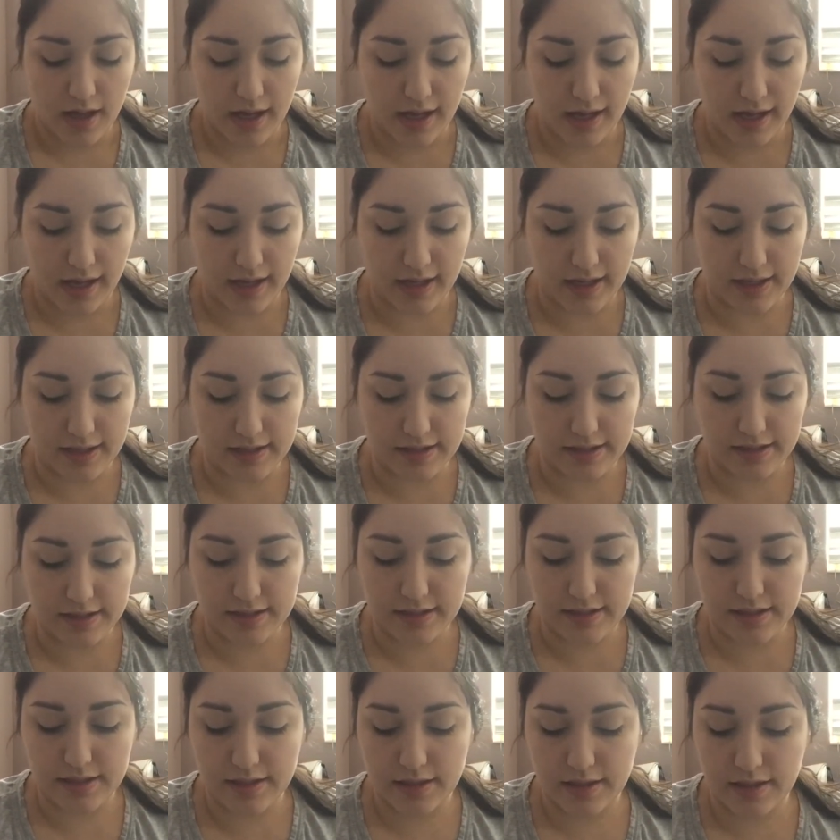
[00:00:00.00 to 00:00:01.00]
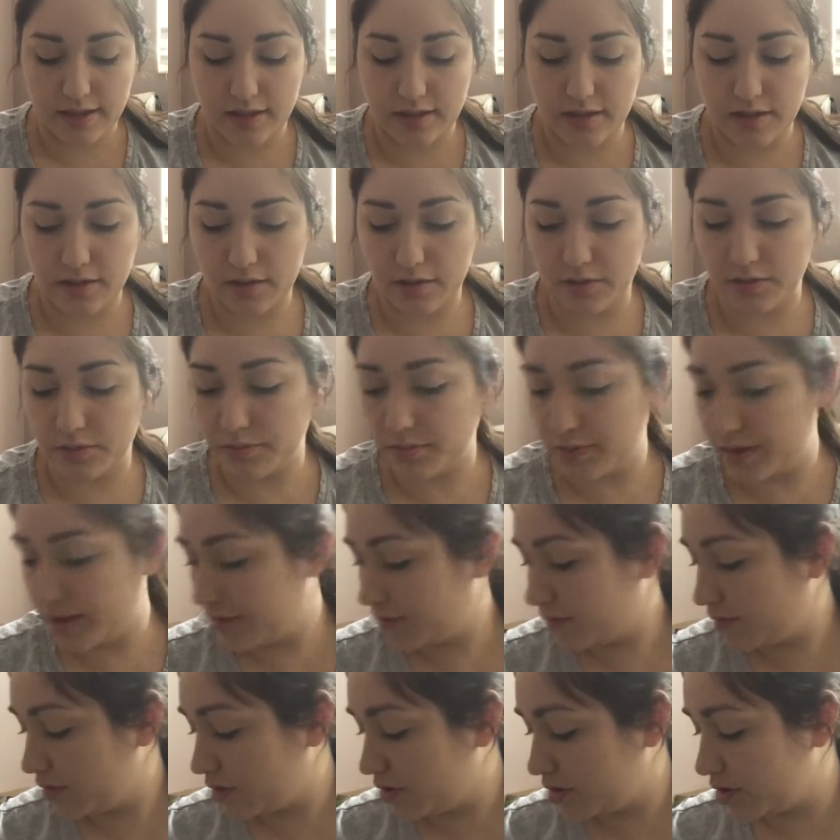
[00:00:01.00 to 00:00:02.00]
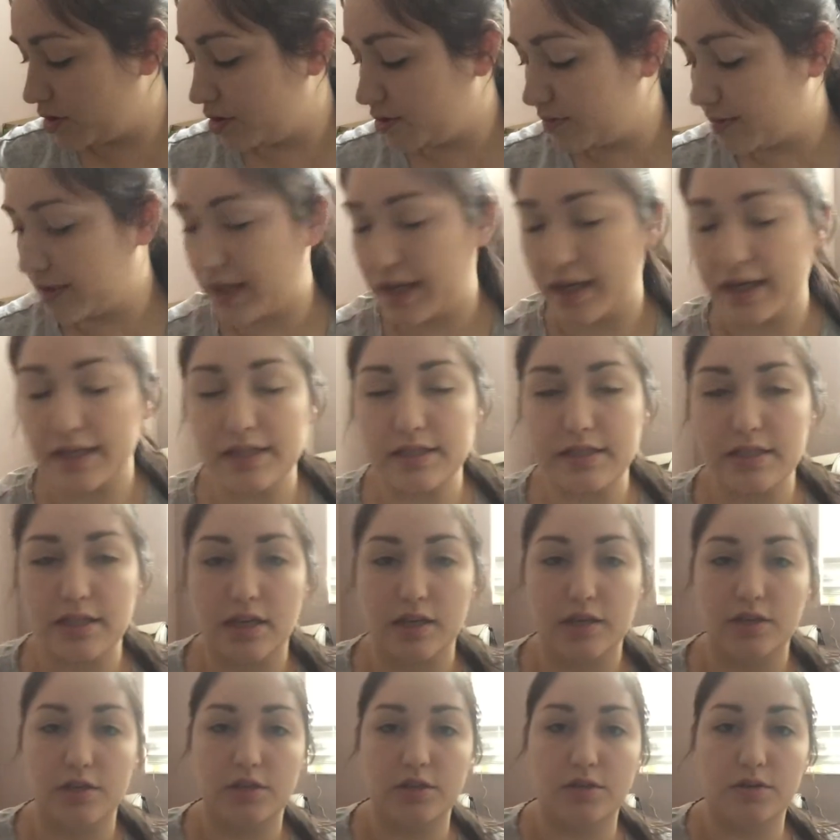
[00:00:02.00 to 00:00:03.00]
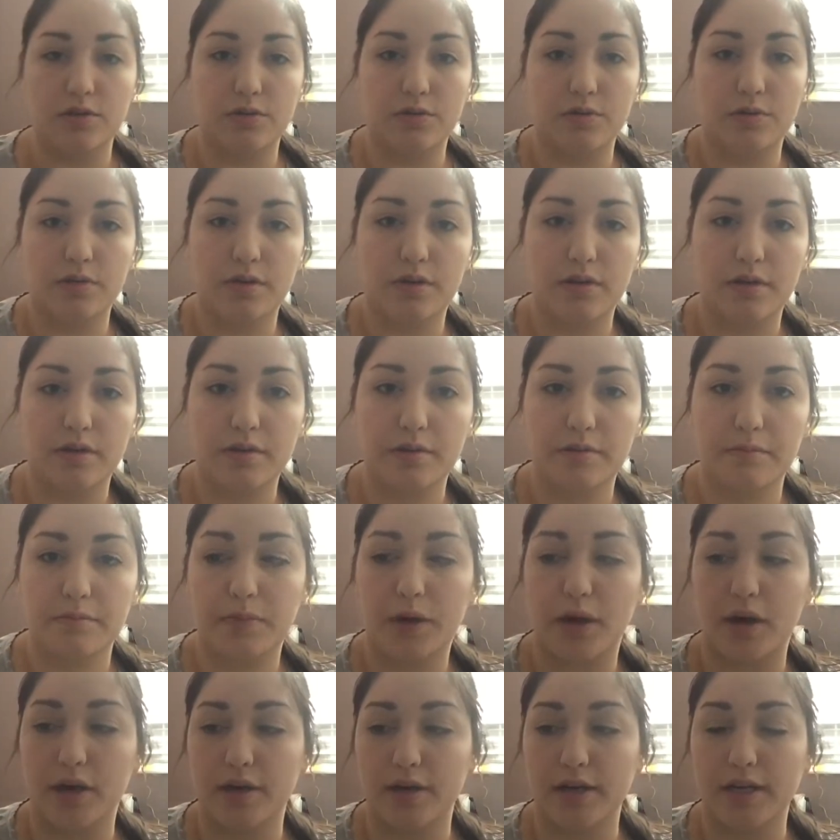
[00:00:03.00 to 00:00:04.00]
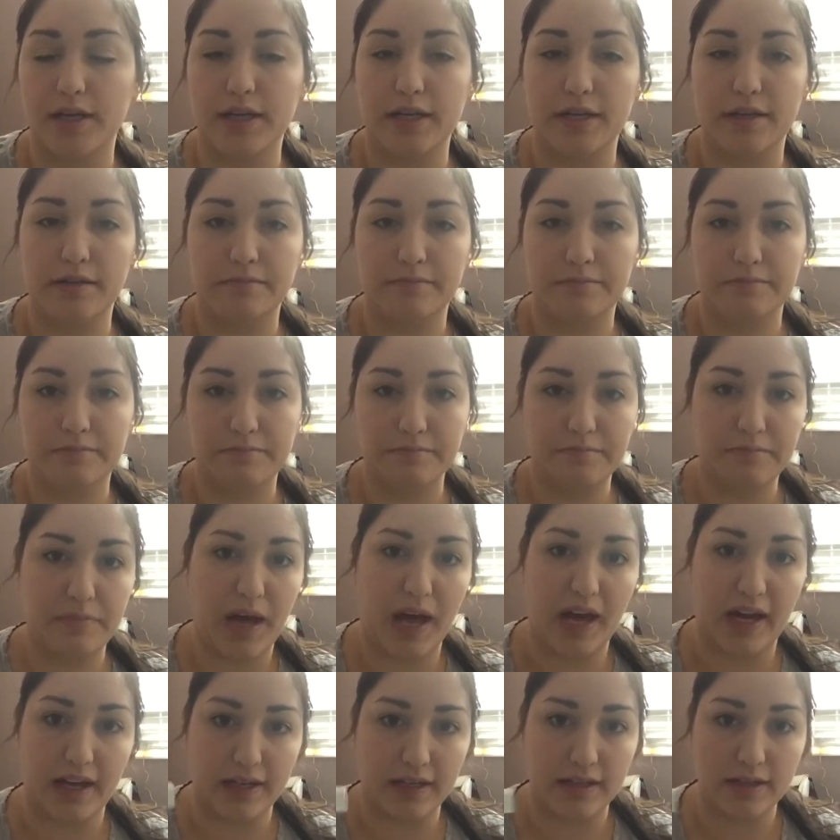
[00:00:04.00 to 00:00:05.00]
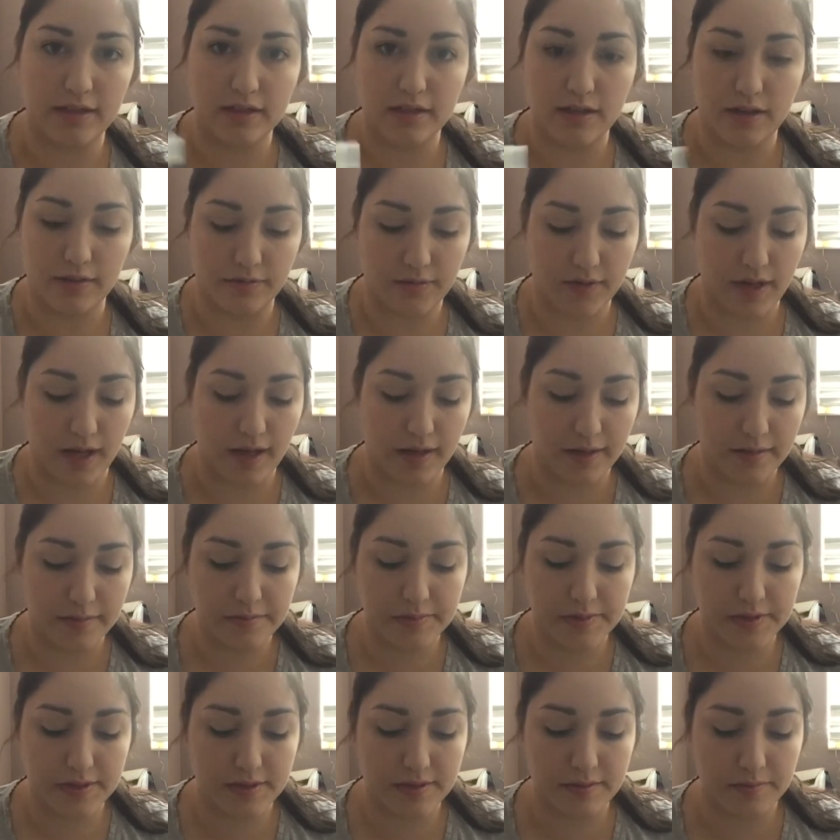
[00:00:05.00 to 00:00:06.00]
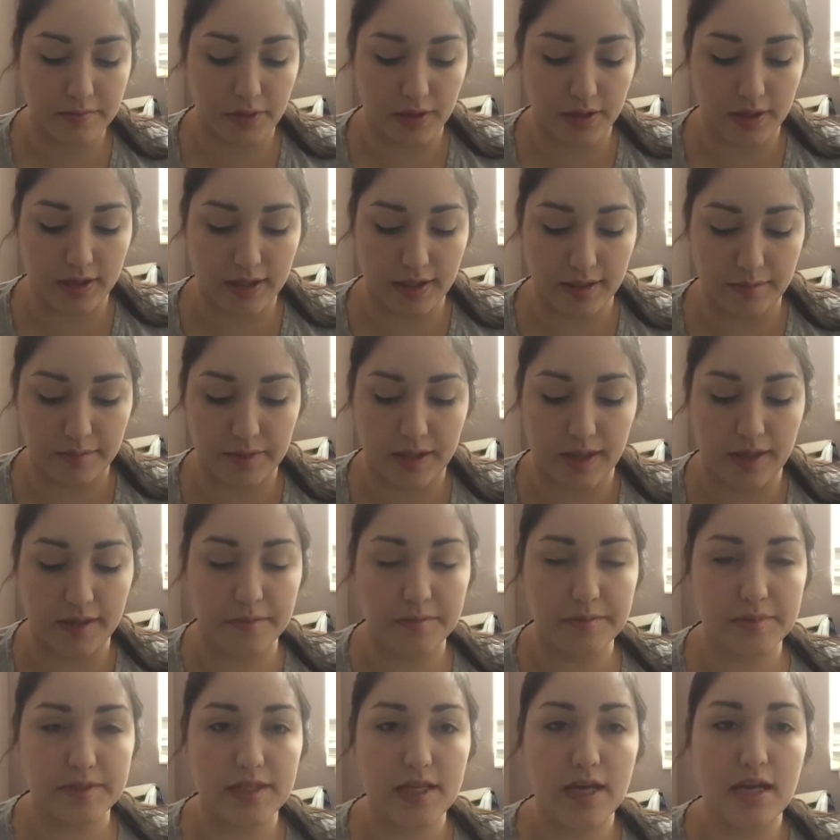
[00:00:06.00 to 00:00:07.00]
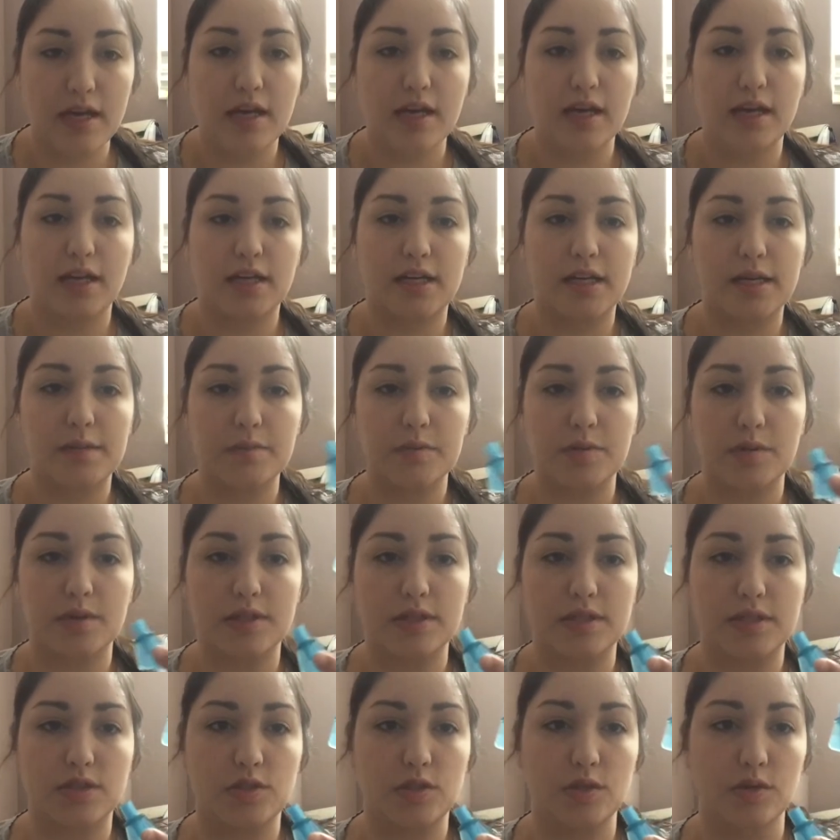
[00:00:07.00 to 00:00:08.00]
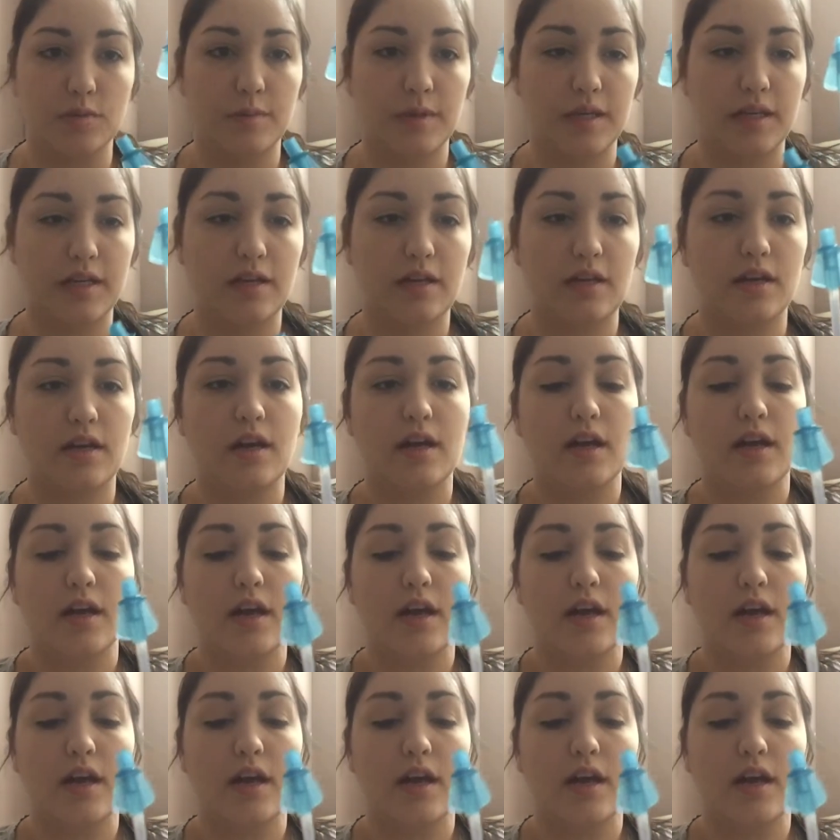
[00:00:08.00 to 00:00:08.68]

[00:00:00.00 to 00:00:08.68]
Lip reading: and whenever you get a new Pari packet of cups, Pari neb cups, it comes with this tubing.